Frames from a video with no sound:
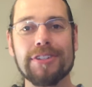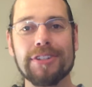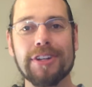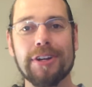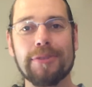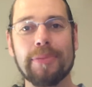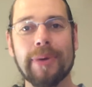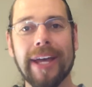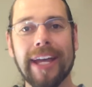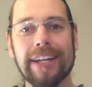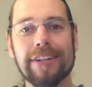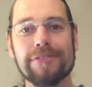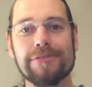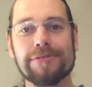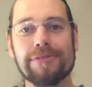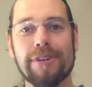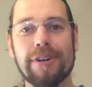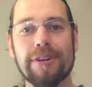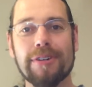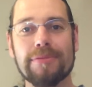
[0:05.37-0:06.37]
just got back
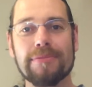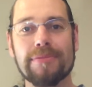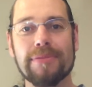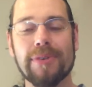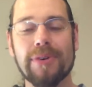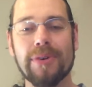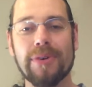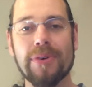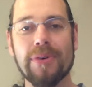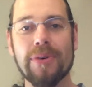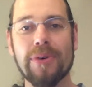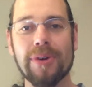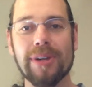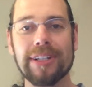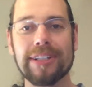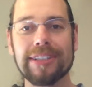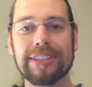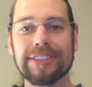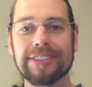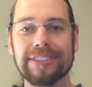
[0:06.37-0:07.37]
from
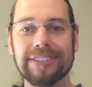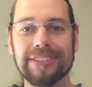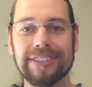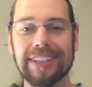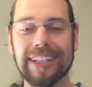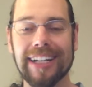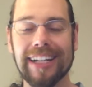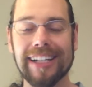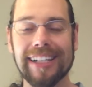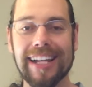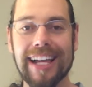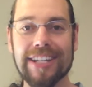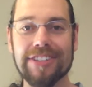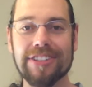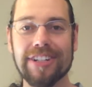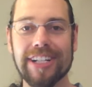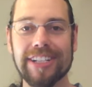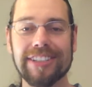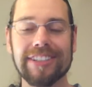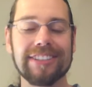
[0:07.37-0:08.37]
Auckland uh, last
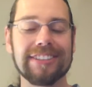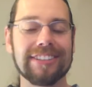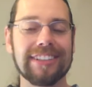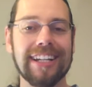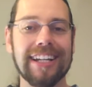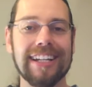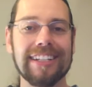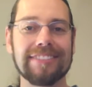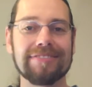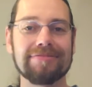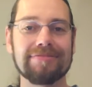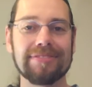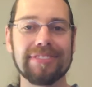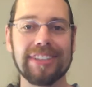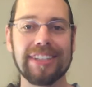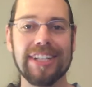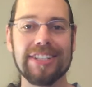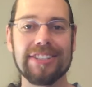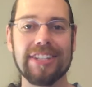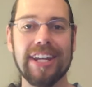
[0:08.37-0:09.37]
night. Uh,
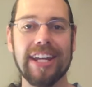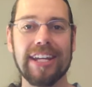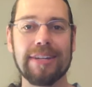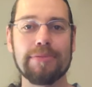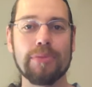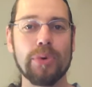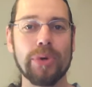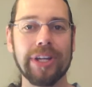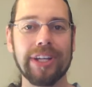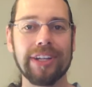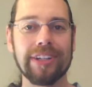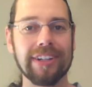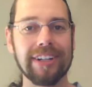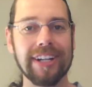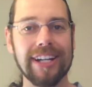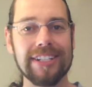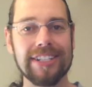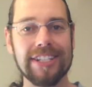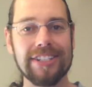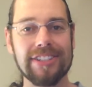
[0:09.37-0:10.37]
yesterday morning
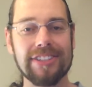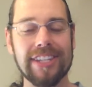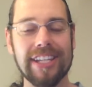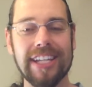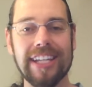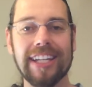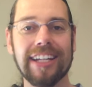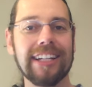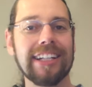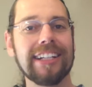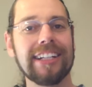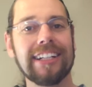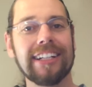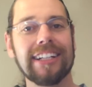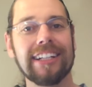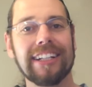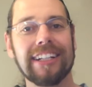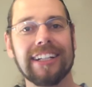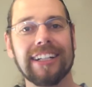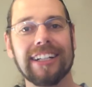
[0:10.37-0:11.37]
I attended the
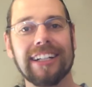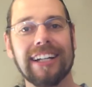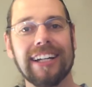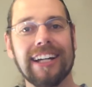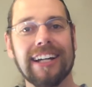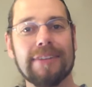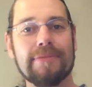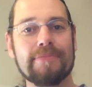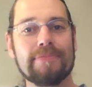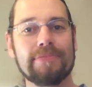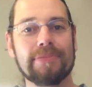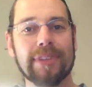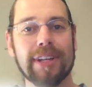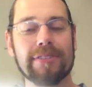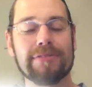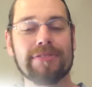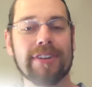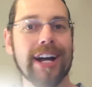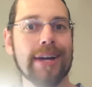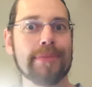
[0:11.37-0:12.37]
um,
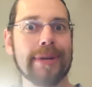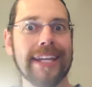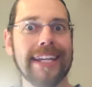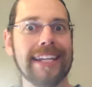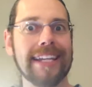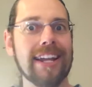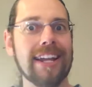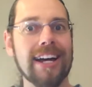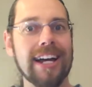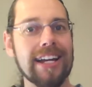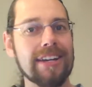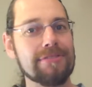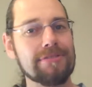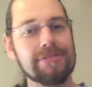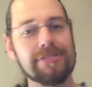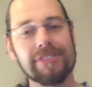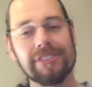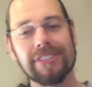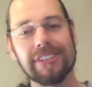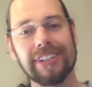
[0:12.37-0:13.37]
FireMonkey
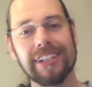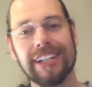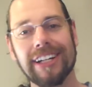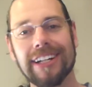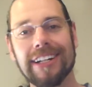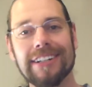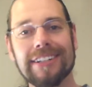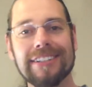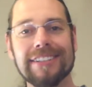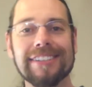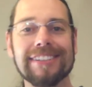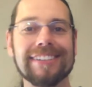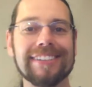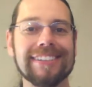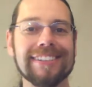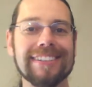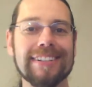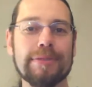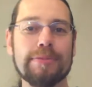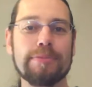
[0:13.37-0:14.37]
Live uh,
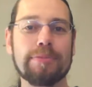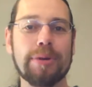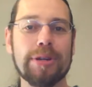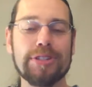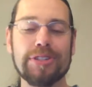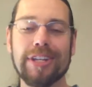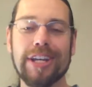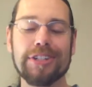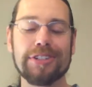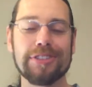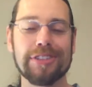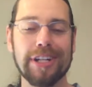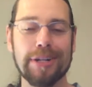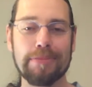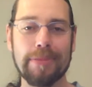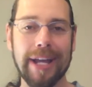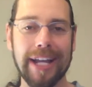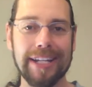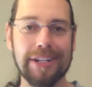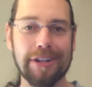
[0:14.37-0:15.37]
presentation that
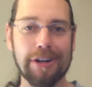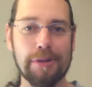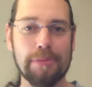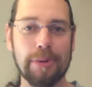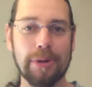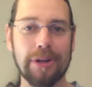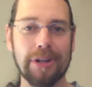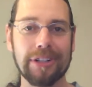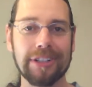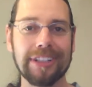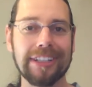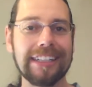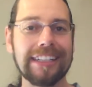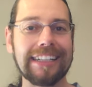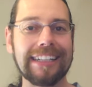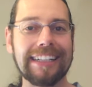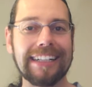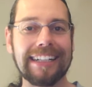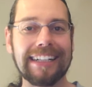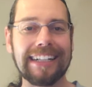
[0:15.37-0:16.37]
Embarcadero put on.
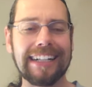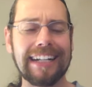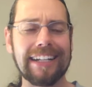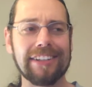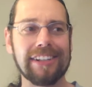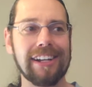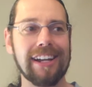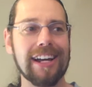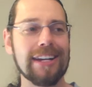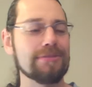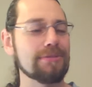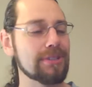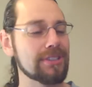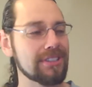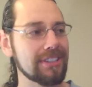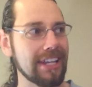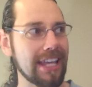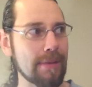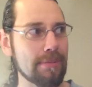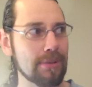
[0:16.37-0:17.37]
Uh, the live
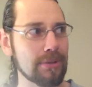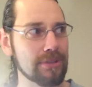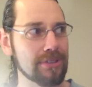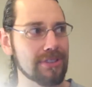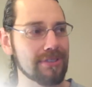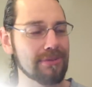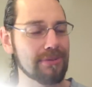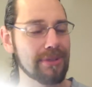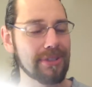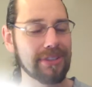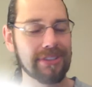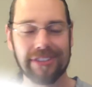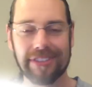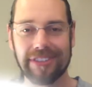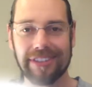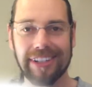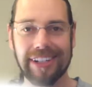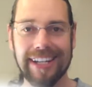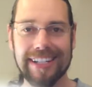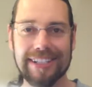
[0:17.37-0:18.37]
was in capitals with
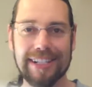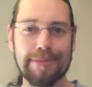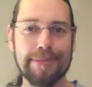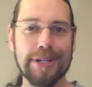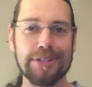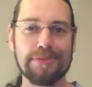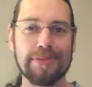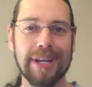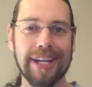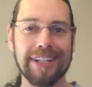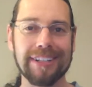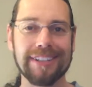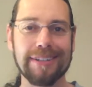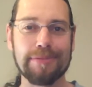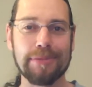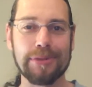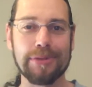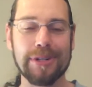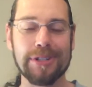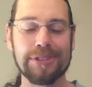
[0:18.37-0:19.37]
an exclamation mark.
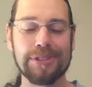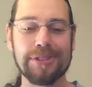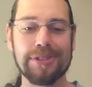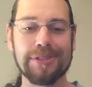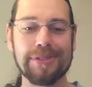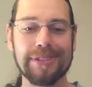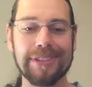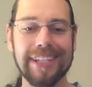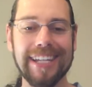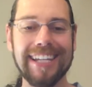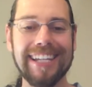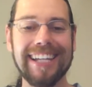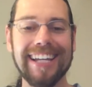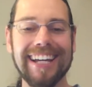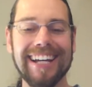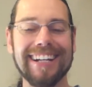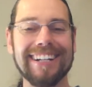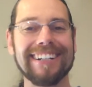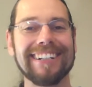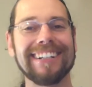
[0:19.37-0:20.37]
I'm not quite sure what
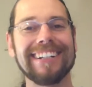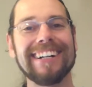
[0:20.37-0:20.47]
the